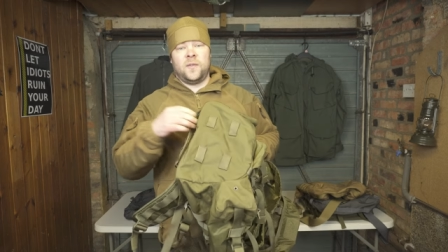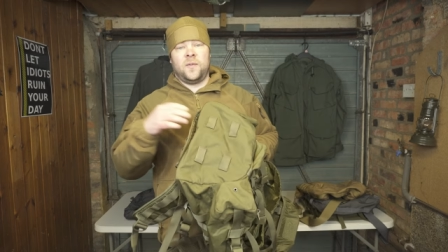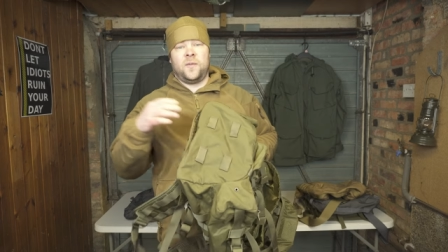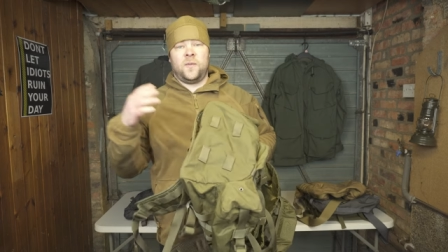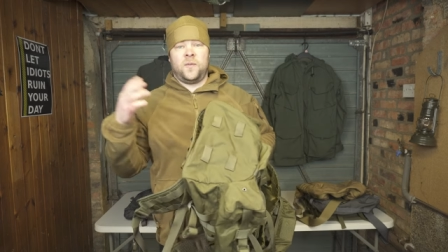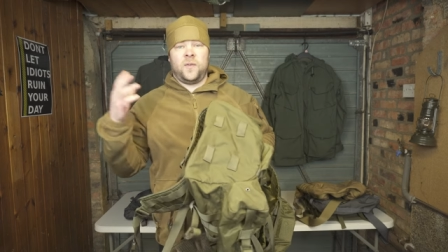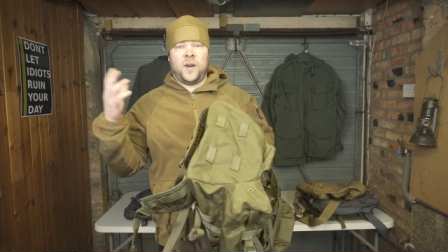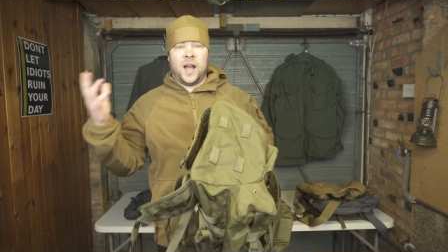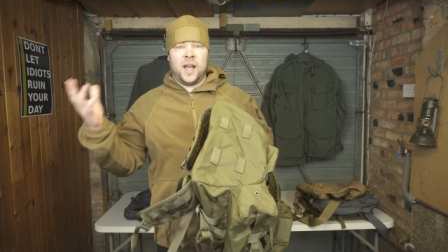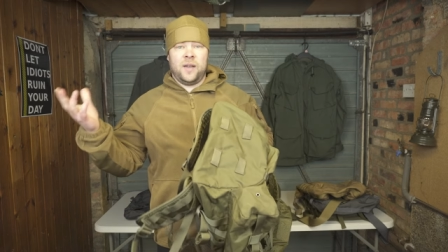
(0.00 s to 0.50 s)

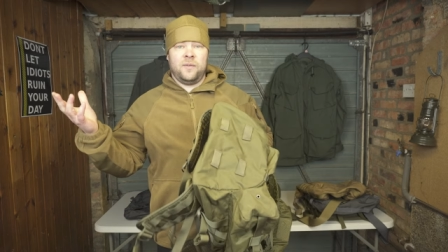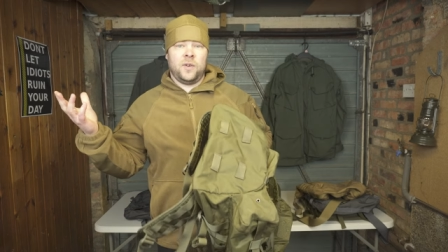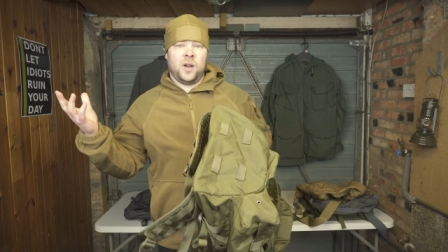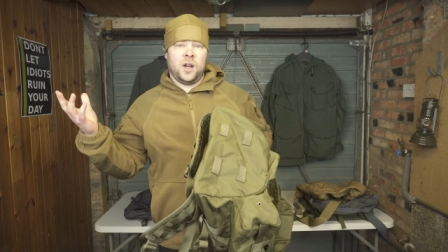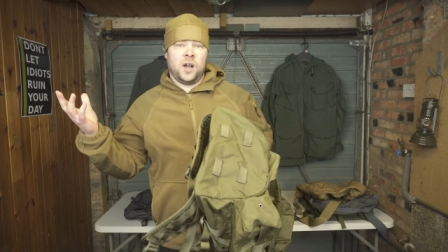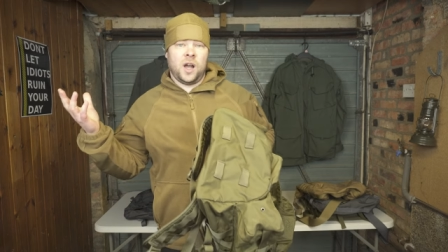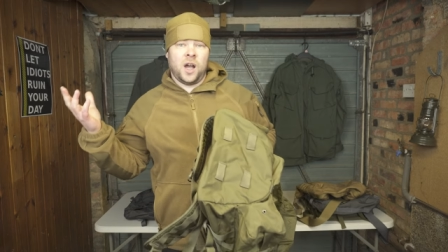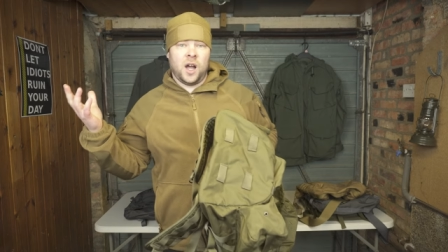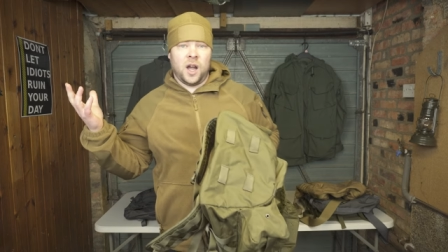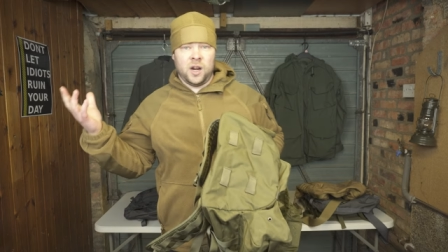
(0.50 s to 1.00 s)

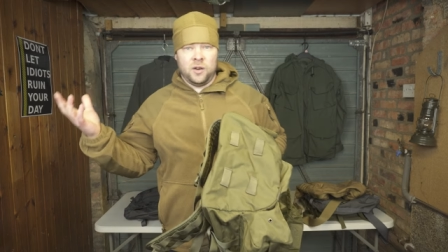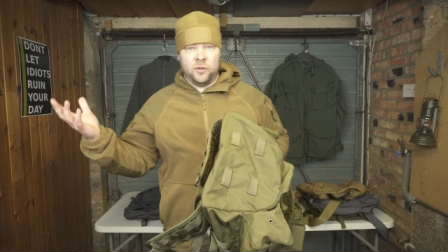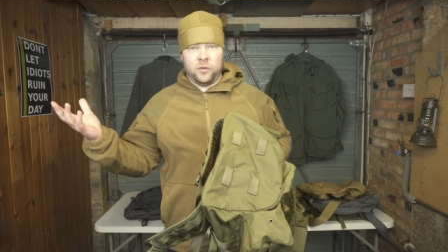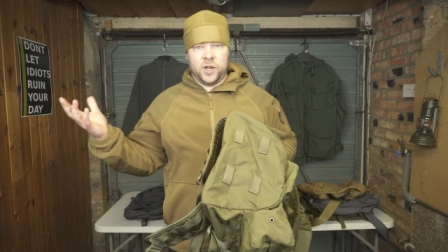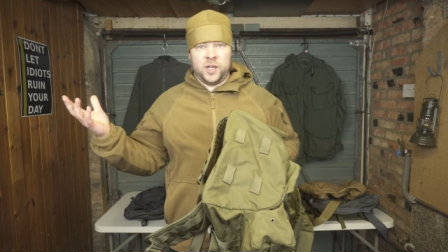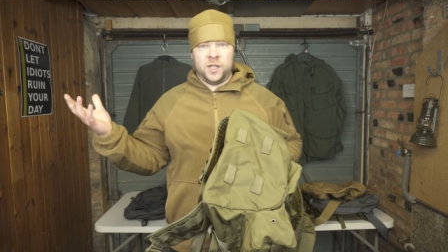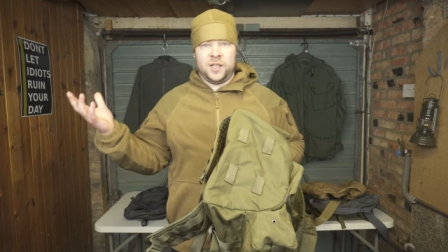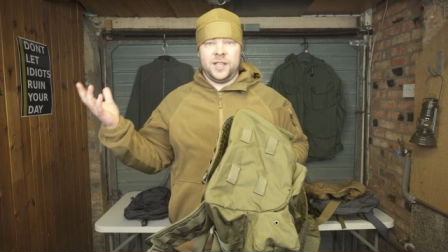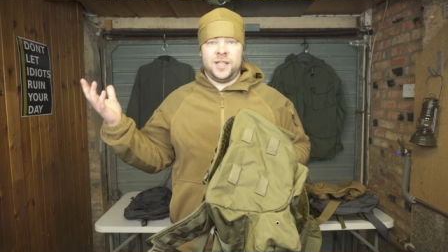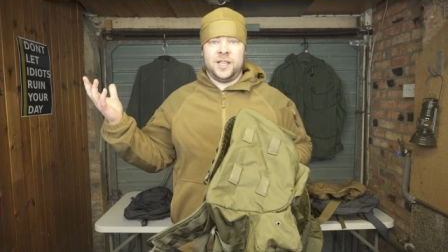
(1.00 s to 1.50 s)

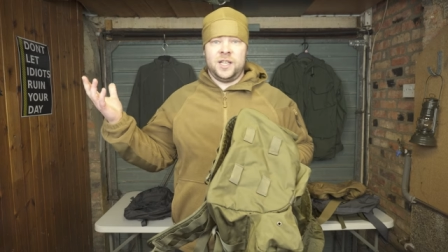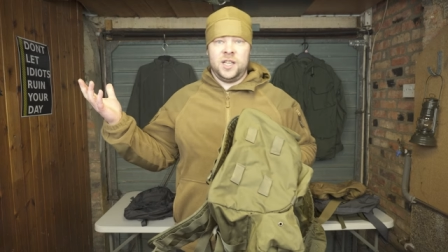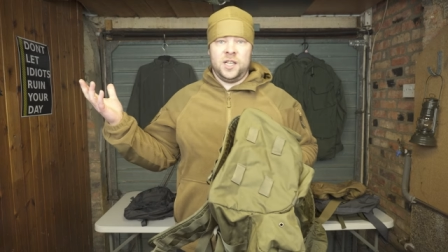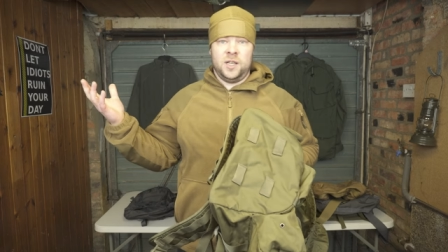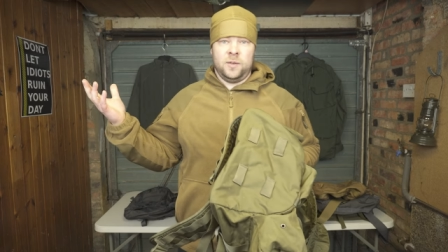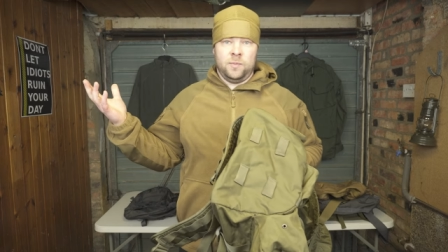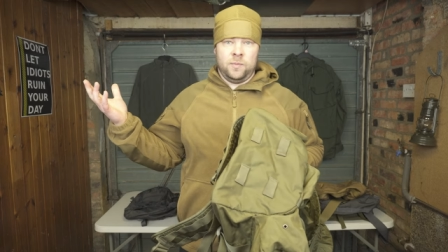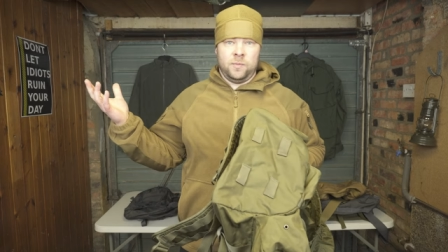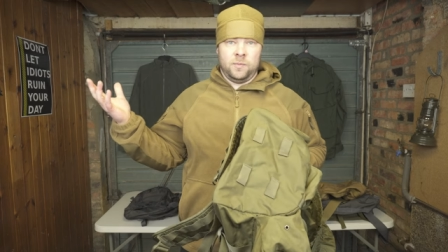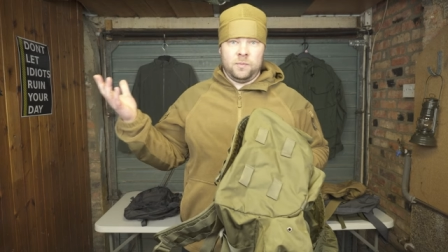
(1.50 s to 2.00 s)

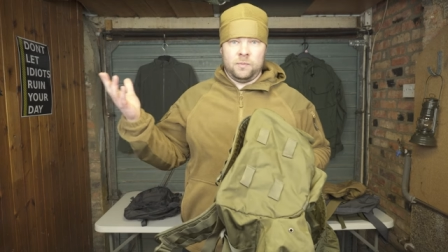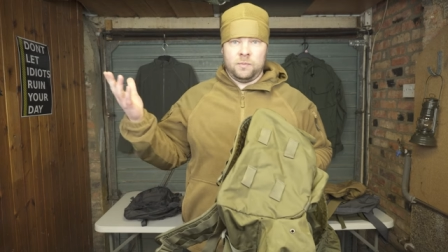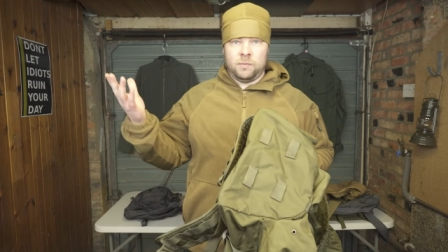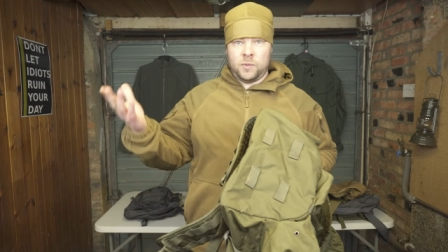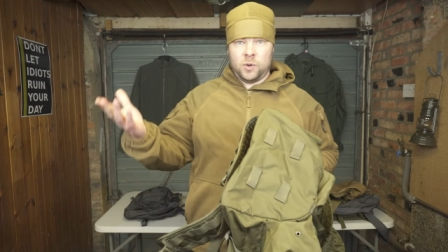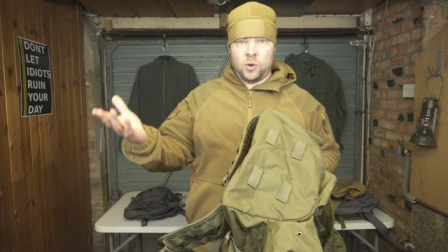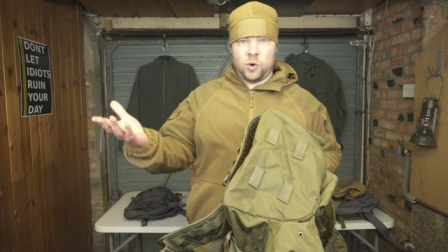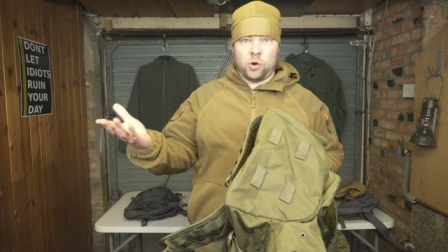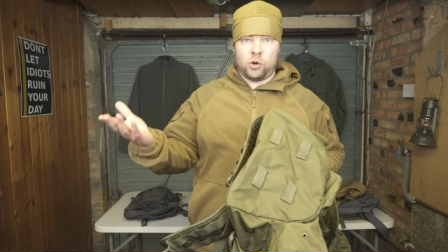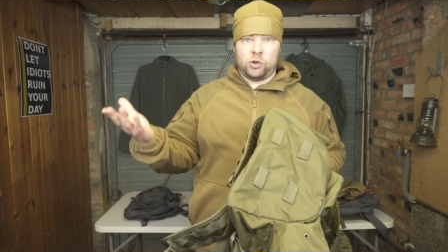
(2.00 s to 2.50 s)
500D
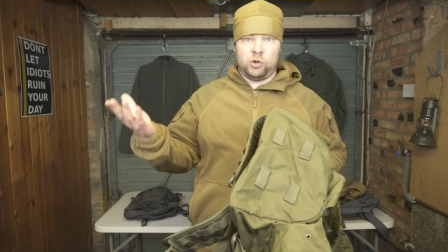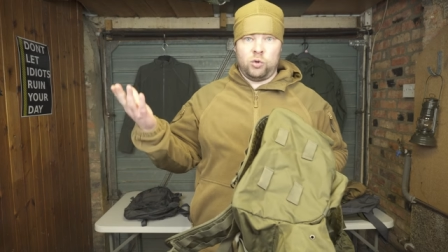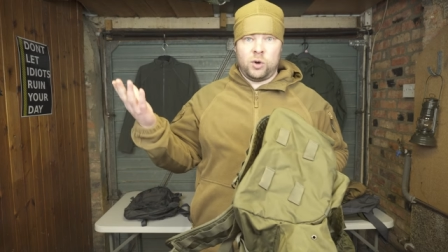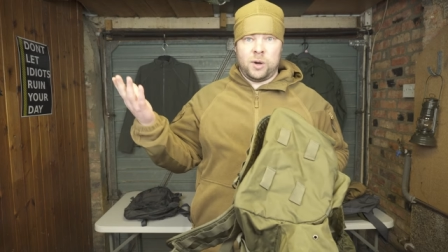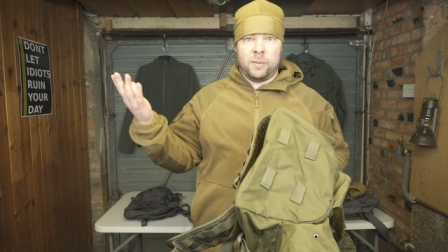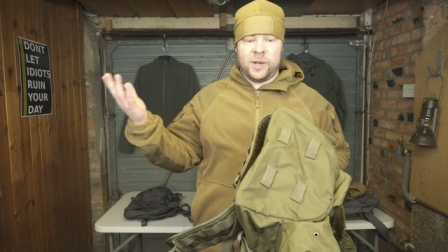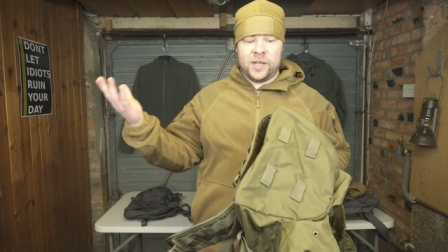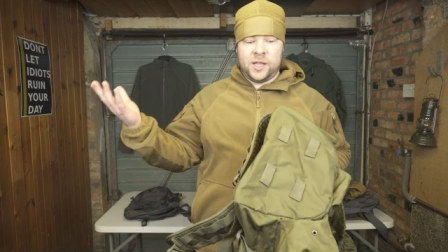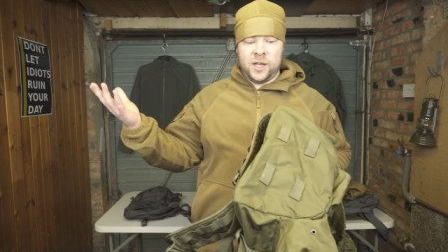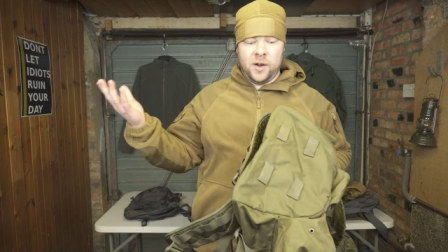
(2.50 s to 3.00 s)

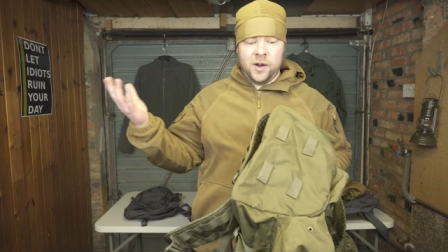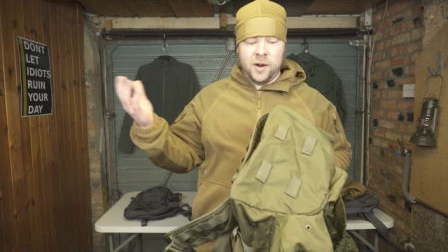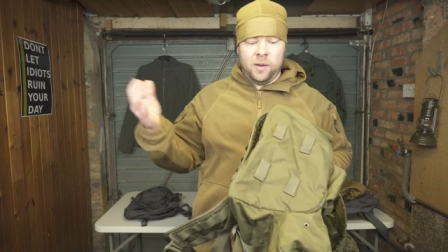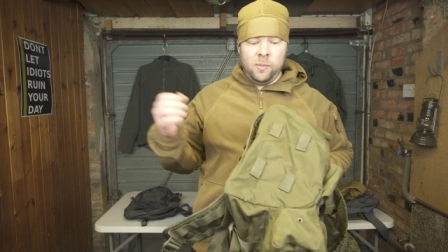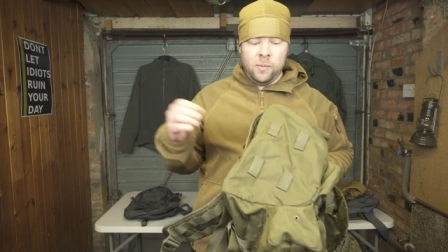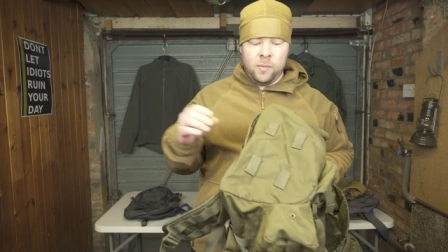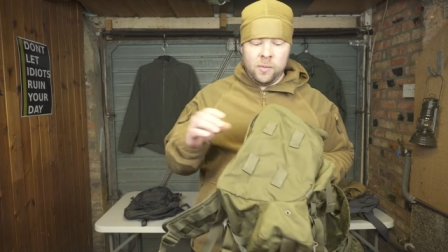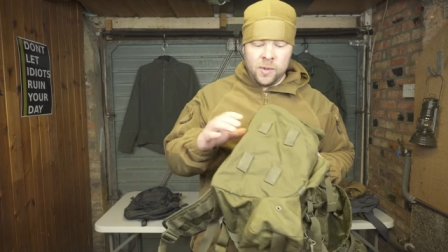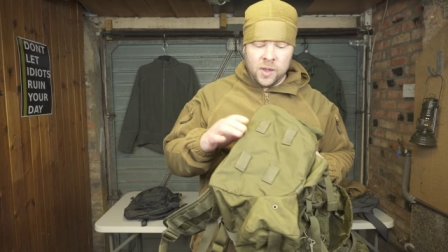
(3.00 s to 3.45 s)
Cordura material